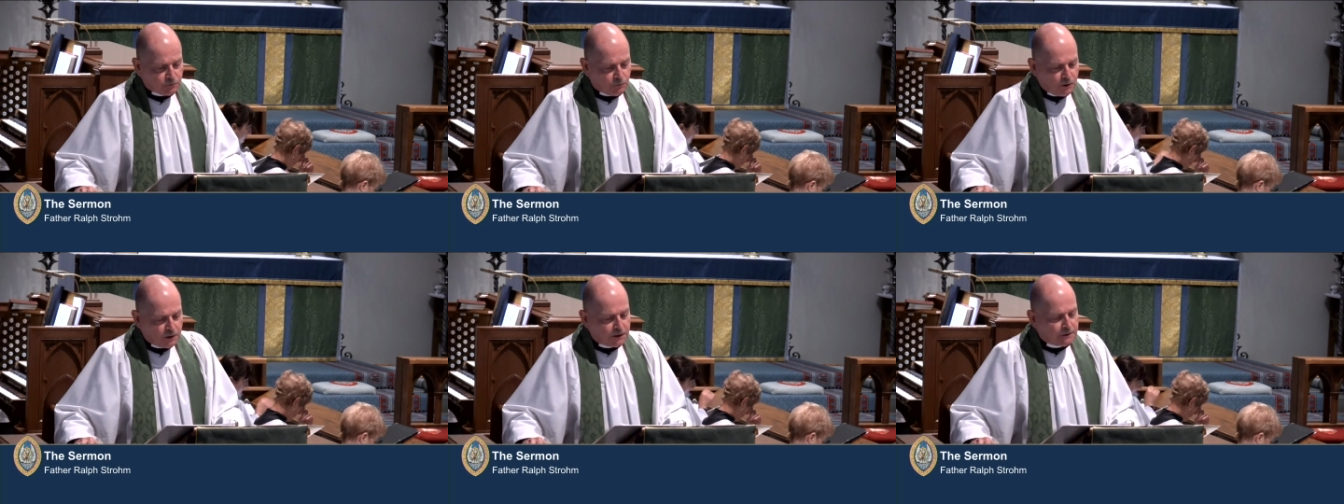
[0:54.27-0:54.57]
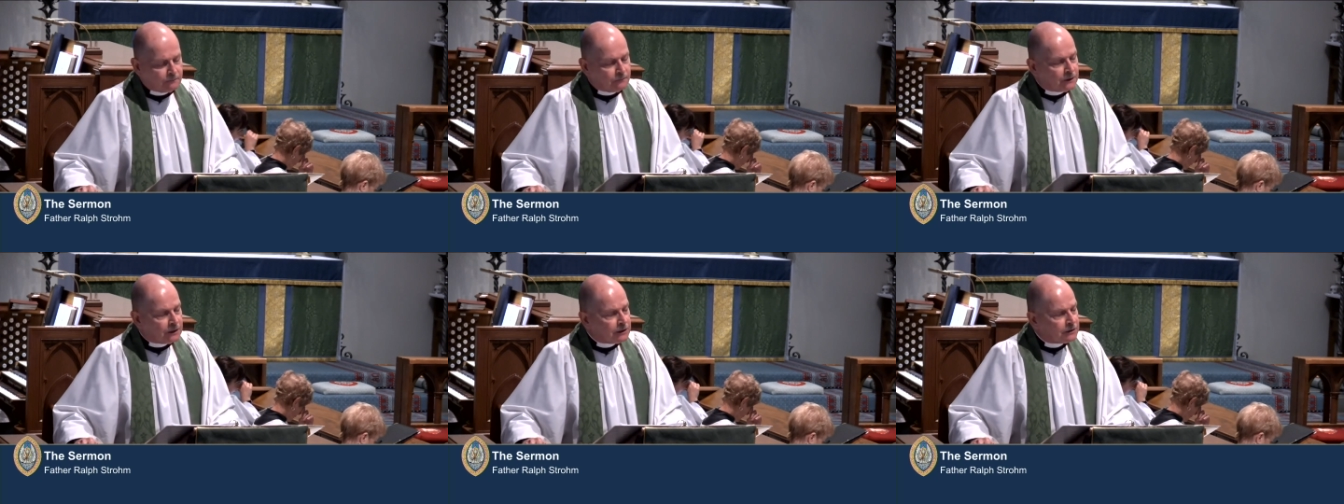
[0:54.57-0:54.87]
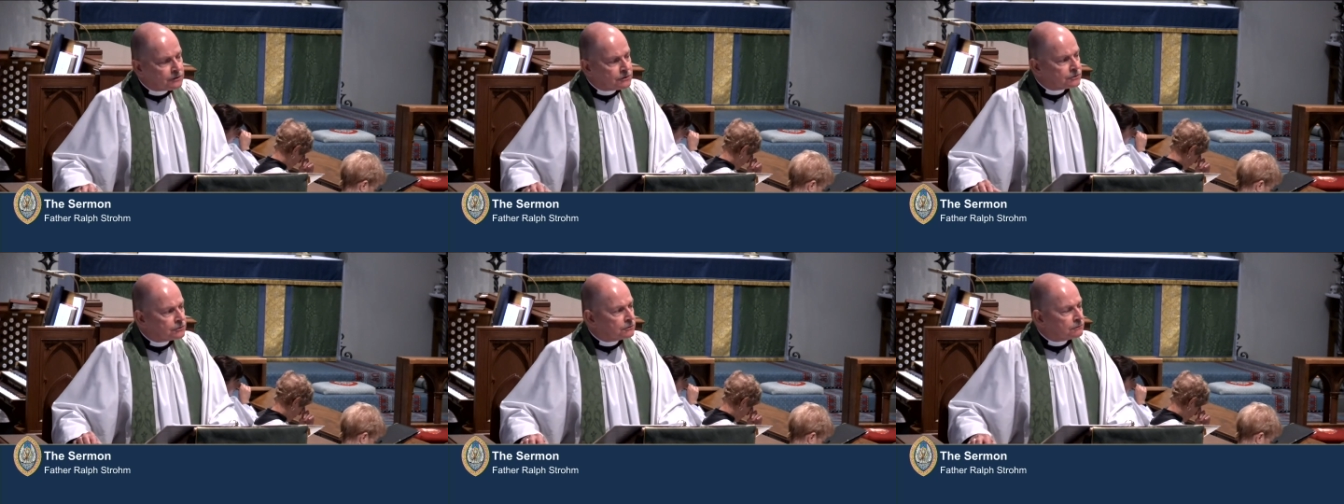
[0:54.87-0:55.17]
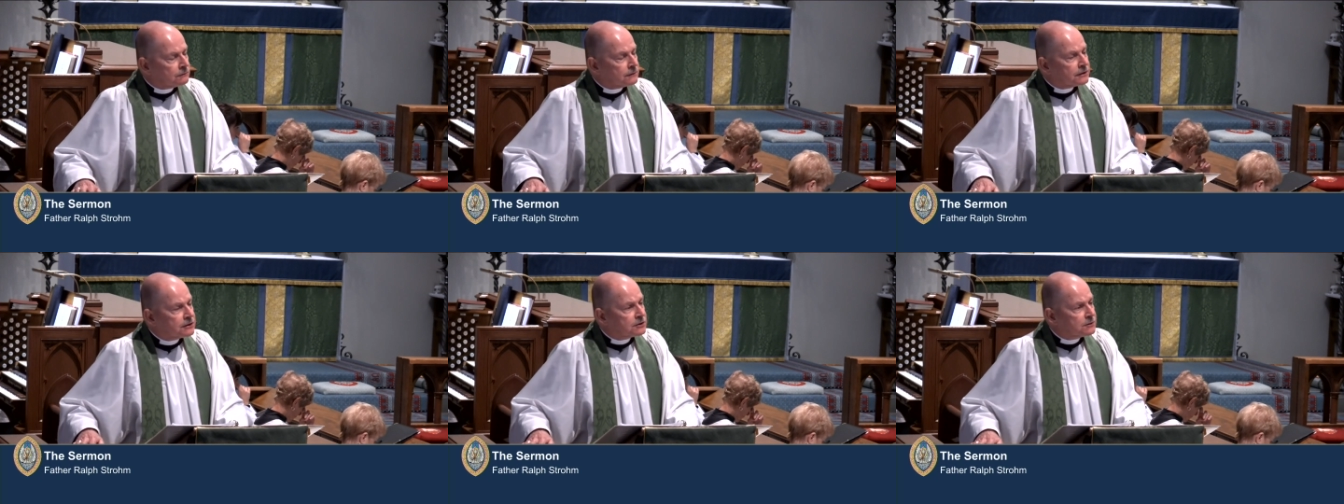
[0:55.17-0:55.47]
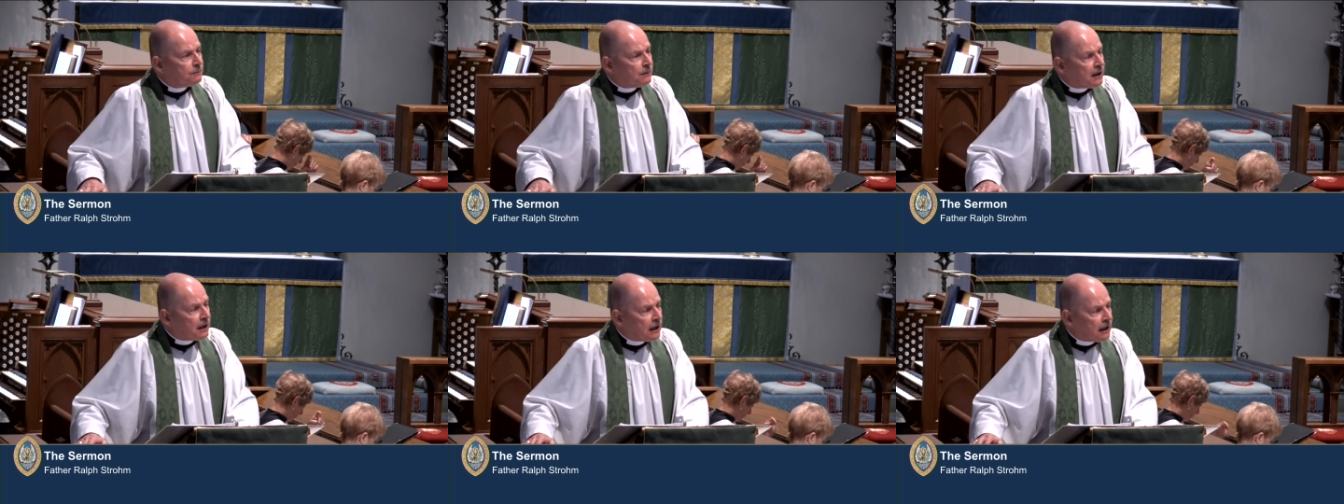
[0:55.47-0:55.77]
what it means to
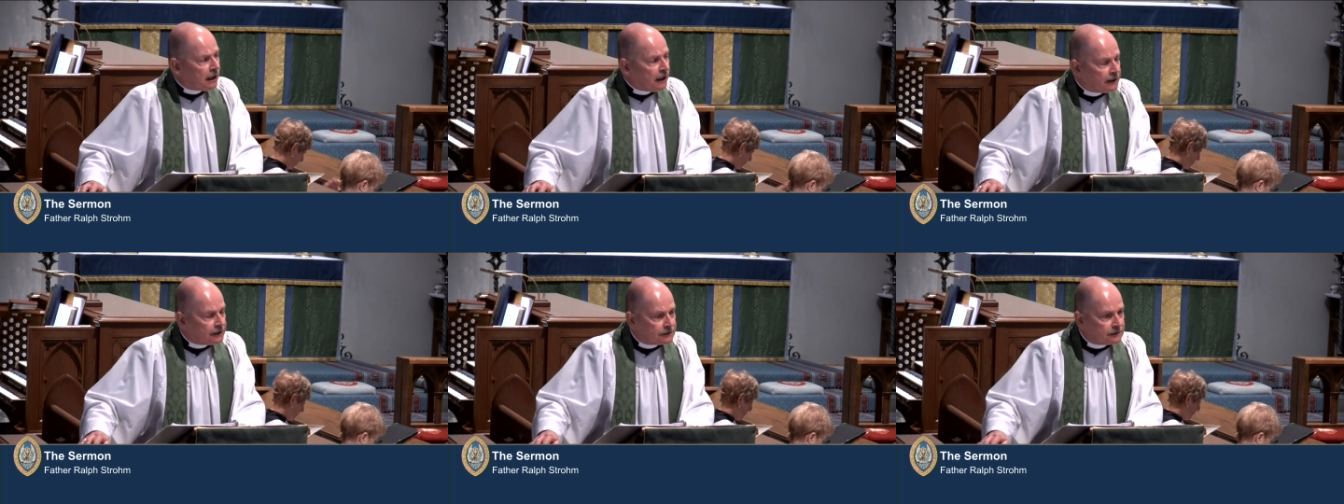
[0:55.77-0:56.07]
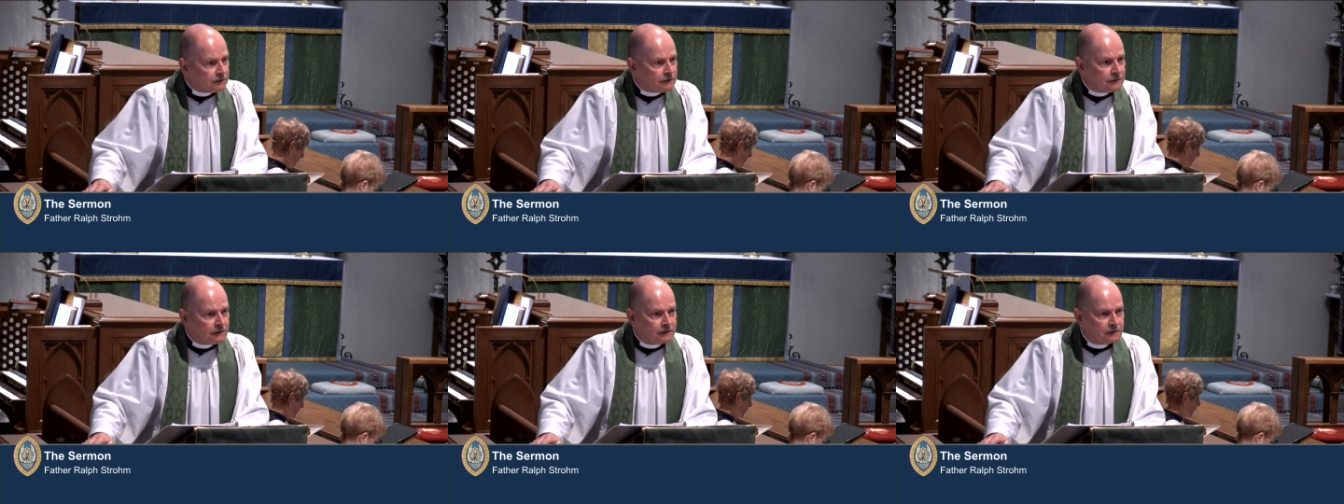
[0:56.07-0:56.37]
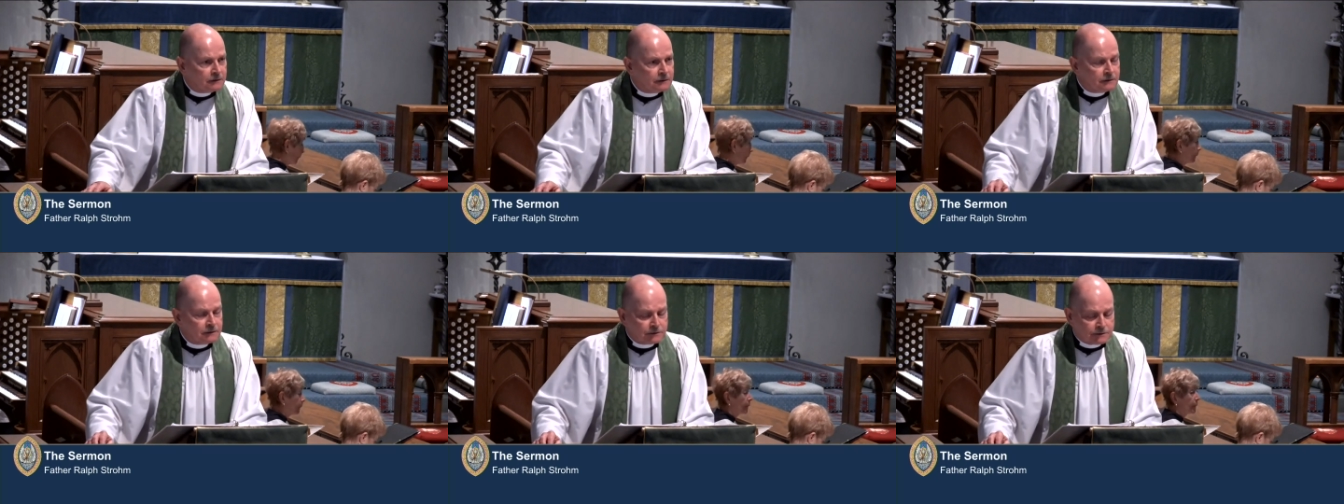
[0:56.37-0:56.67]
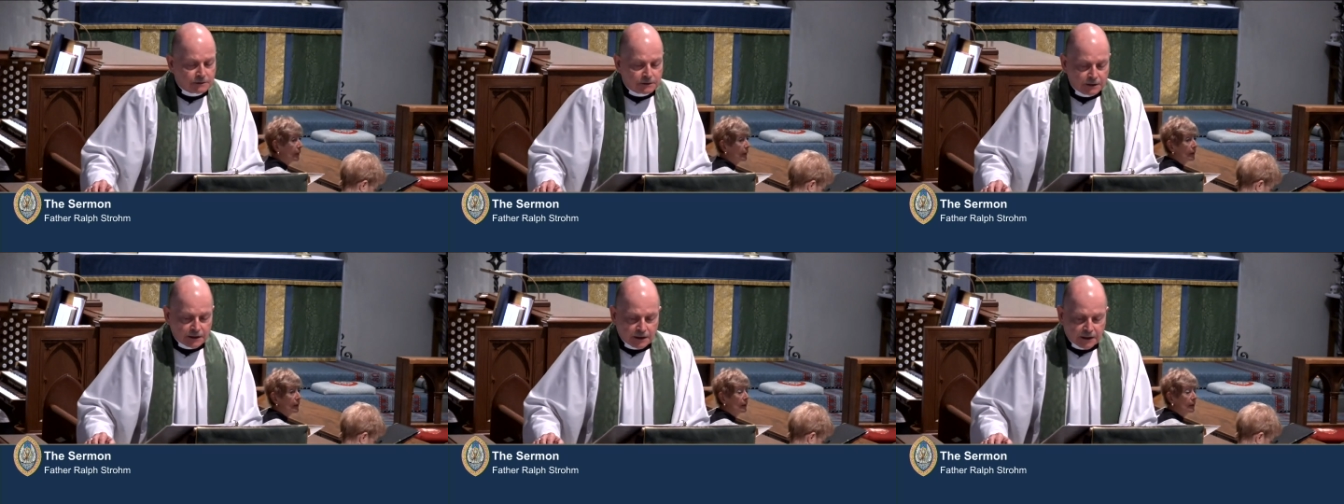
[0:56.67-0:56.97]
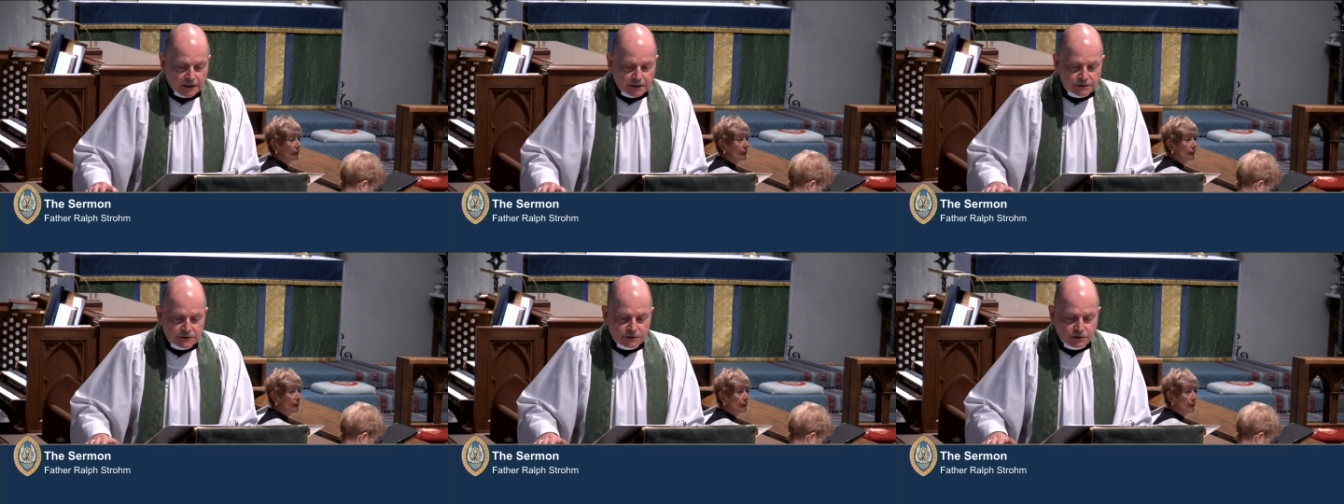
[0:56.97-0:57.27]
respond to
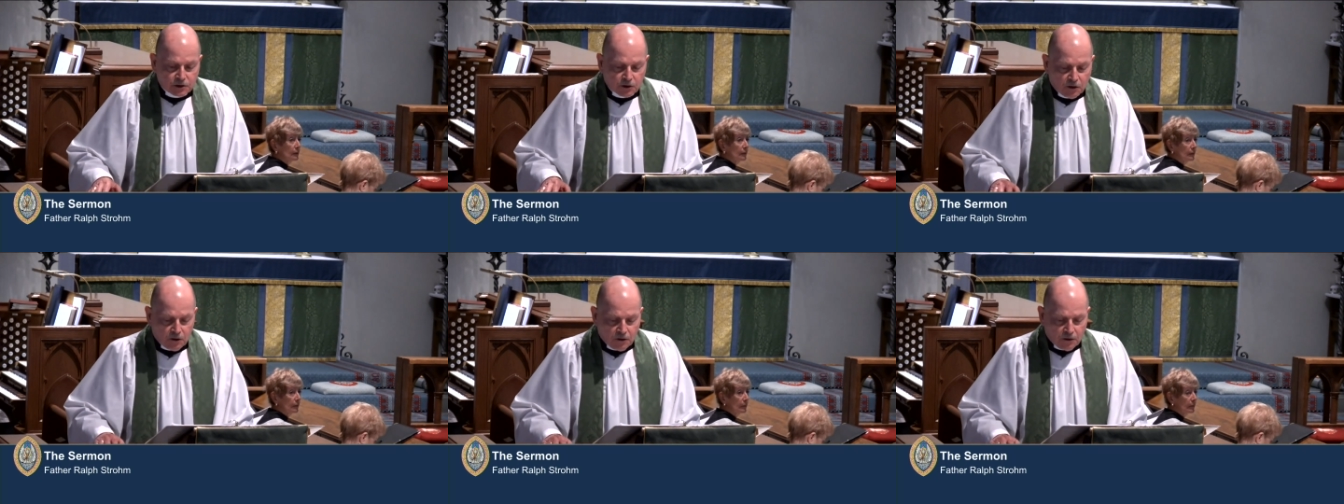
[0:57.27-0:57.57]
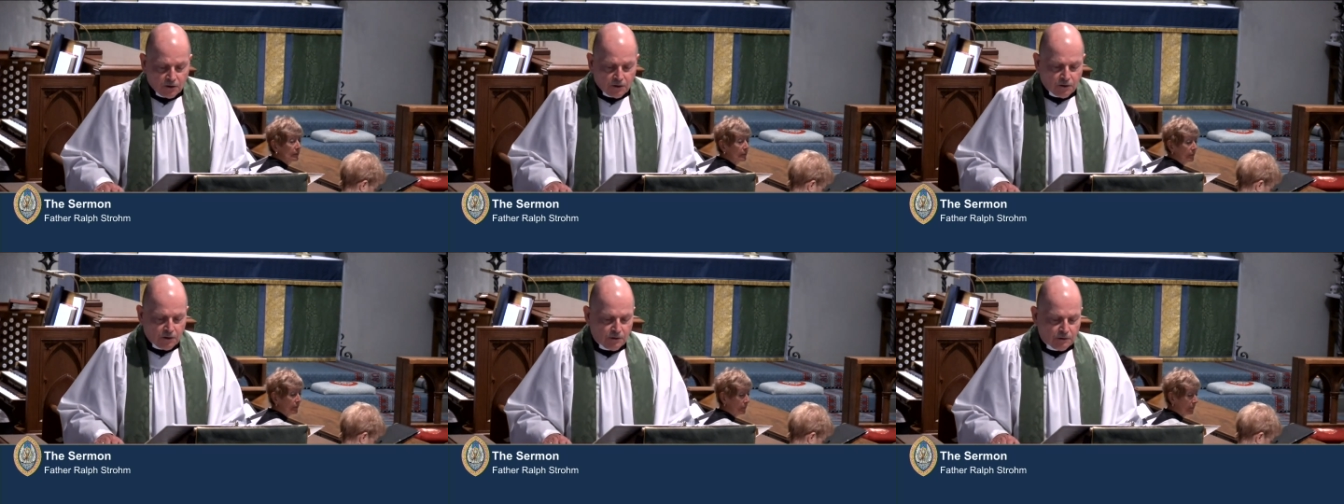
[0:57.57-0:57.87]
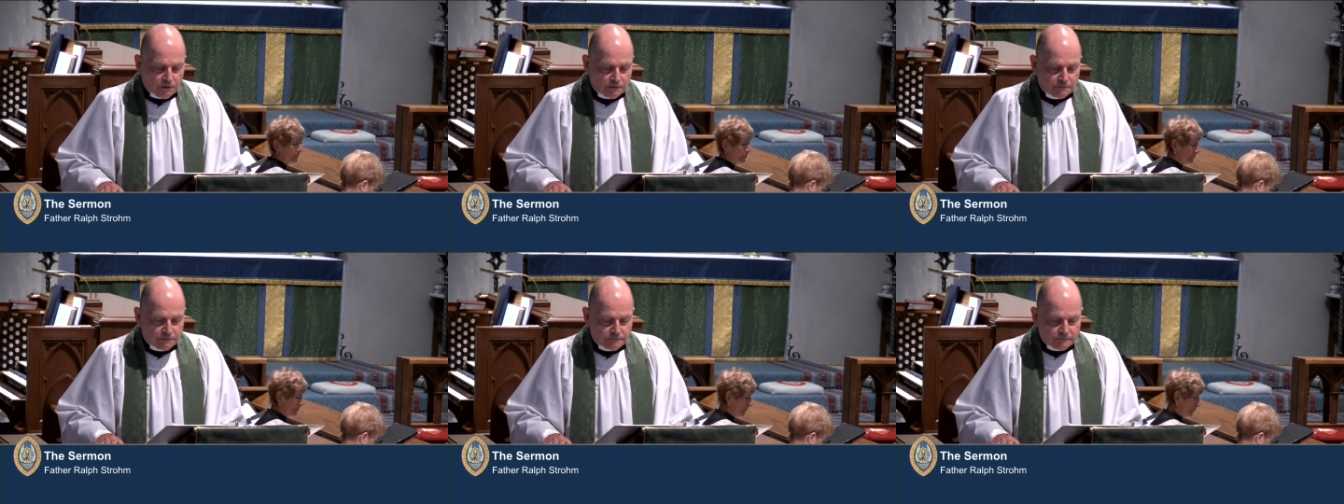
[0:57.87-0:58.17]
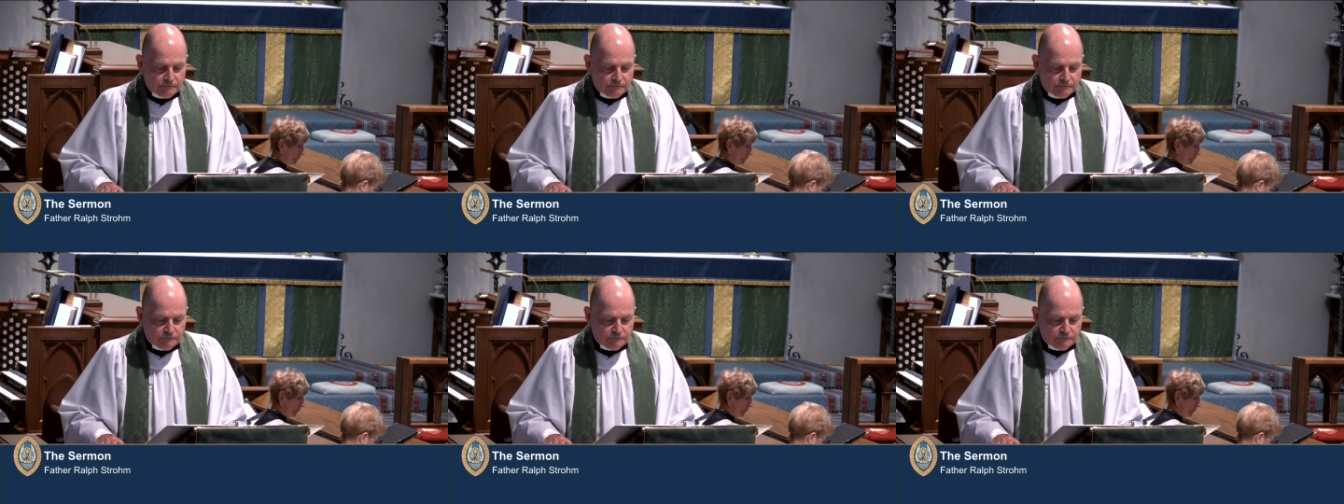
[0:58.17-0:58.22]
God's call.